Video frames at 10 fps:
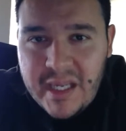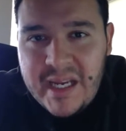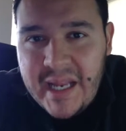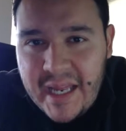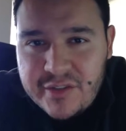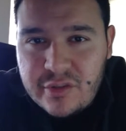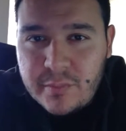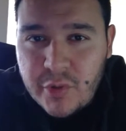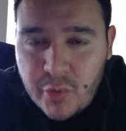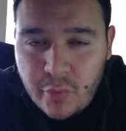It has
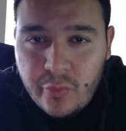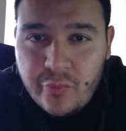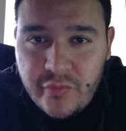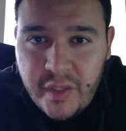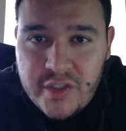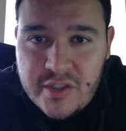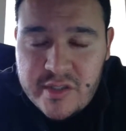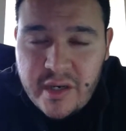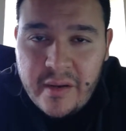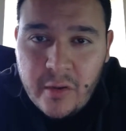some cool features
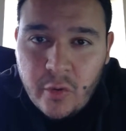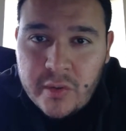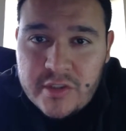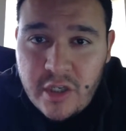that I'm going